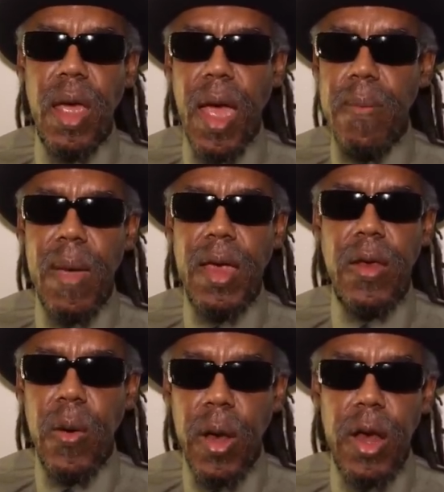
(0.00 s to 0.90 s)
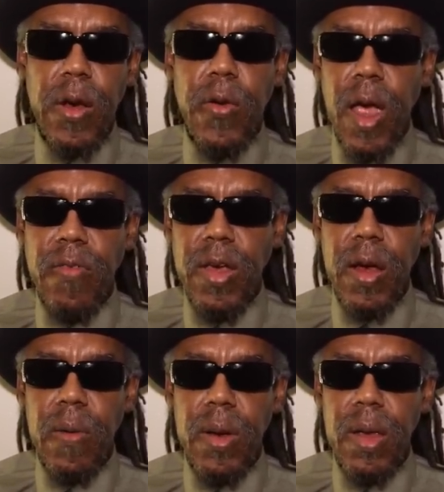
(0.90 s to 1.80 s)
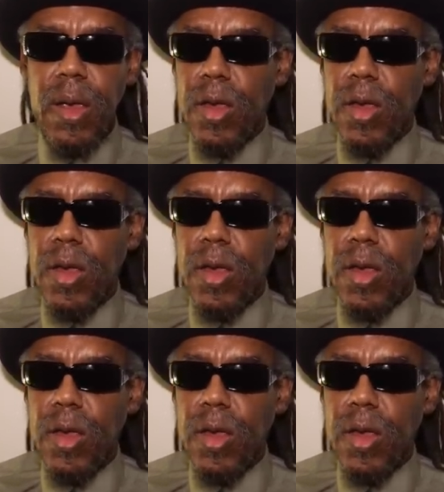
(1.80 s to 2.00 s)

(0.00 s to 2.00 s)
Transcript: ain't making no aircraft carrier,